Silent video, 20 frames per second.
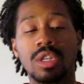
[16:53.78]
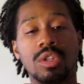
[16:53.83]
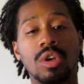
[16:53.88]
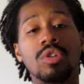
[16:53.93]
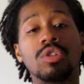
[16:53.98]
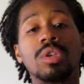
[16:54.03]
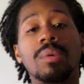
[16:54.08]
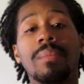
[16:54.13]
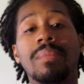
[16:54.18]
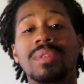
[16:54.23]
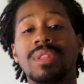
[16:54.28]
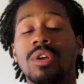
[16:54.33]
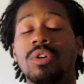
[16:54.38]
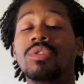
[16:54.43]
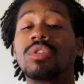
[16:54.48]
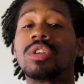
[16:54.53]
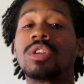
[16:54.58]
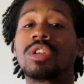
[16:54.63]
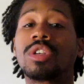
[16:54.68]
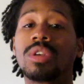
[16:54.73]
those
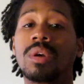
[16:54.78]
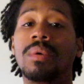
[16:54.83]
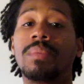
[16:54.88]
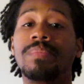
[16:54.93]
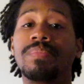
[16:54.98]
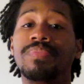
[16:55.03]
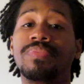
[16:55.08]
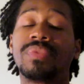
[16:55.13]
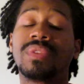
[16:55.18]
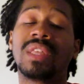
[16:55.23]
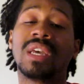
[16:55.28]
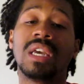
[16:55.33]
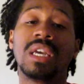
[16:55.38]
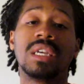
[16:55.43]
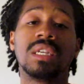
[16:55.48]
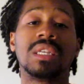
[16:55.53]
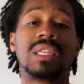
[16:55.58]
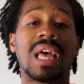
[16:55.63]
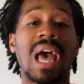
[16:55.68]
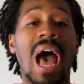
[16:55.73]
are some
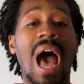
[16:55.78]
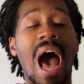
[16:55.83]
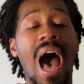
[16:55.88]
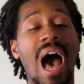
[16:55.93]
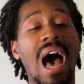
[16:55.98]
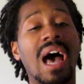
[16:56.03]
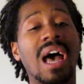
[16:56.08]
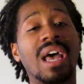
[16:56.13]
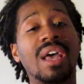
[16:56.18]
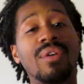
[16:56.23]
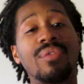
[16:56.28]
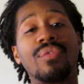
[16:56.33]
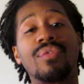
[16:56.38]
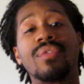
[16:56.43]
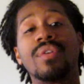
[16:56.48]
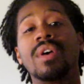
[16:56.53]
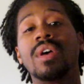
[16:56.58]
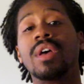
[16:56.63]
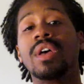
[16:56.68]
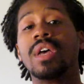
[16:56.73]
things that I've
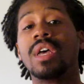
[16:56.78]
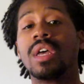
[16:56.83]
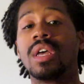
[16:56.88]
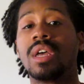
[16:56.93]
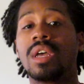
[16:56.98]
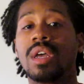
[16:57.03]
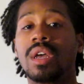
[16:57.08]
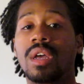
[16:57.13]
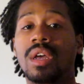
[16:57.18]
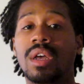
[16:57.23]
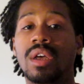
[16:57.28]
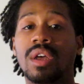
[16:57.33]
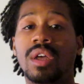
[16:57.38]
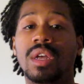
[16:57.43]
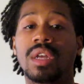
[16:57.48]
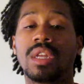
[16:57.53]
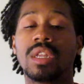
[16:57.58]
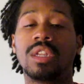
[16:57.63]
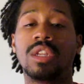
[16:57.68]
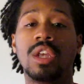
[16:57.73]

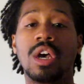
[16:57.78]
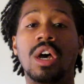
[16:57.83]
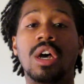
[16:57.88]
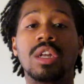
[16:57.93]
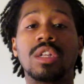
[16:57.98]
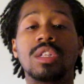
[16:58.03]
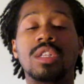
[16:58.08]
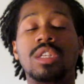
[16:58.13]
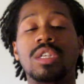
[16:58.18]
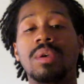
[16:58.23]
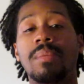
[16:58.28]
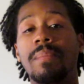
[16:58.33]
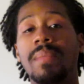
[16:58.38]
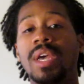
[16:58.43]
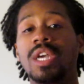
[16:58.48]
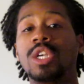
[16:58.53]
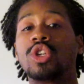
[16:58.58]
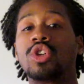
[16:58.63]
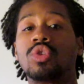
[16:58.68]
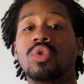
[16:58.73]
done to
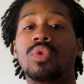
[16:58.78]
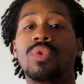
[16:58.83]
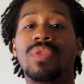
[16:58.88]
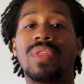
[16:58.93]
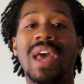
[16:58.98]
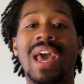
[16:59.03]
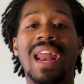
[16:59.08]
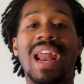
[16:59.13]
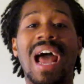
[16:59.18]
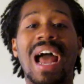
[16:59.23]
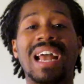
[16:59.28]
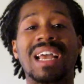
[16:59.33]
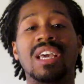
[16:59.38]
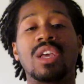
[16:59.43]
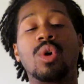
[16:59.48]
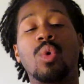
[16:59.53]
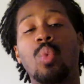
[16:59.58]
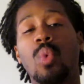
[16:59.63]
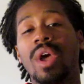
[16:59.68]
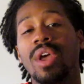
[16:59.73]
make sure that I
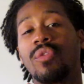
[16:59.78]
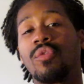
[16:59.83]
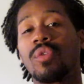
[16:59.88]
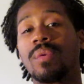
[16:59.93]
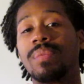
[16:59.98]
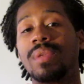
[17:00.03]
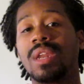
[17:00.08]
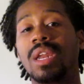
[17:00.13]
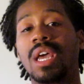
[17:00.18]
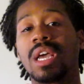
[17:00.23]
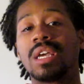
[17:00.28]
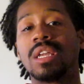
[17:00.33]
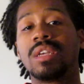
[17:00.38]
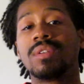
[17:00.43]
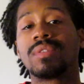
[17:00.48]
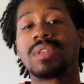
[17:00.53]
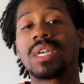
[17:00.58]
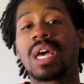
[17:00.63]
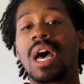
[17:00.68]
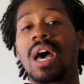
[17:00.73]
get away from the
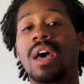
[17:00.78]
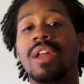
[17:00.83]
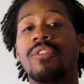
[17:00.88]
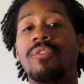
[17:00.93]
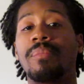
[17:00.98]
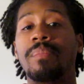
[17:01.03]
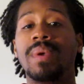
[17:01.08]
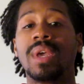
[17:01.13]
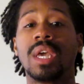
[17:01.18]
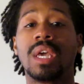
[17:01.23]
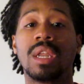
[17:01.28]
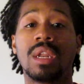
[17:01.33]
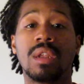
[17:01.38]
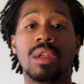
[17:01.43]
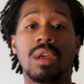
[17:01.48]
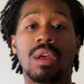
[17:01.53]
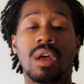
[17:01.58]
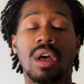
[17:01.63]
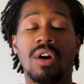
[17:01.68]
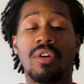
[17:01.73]
negative side of
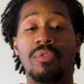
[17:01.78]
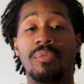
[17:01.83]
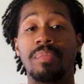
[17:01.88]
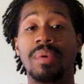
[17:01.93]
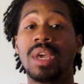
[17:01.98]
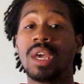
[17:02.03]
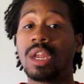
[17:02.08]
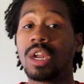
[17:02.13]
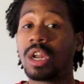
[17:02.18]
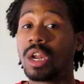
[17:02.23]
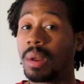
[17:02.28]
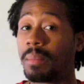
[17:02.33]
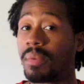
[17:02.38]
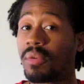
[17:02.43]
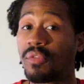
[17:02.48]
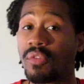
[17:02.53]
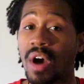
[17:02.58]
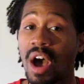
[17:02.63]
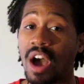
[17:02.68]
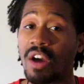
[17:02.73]
being a number
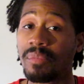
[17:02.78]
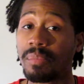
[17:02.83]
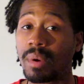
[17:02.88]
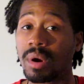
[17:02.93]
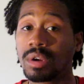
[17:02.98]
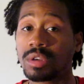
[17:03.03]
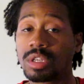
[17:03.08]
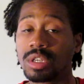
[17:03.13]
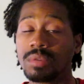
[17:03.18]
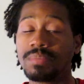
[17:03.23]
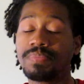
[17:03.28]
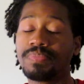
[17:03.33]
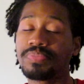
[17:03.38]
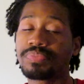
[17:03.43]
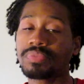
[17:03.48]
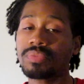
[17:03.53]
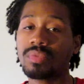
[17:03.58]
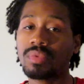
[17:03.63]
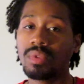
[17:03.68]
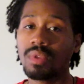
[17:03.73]
5 person,
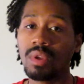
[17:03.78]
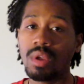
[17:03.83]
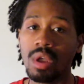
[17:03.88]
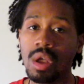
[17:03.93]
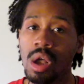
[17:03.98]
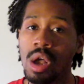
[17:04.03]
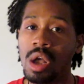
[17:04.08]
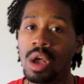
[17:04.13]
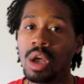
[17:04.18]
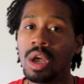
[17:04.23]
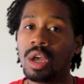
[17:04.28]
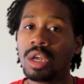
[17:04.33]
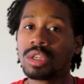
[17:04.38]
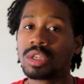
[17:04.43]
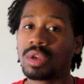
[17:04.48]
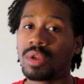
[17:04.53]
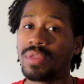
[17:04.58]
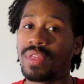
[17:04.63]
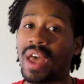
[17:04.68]
so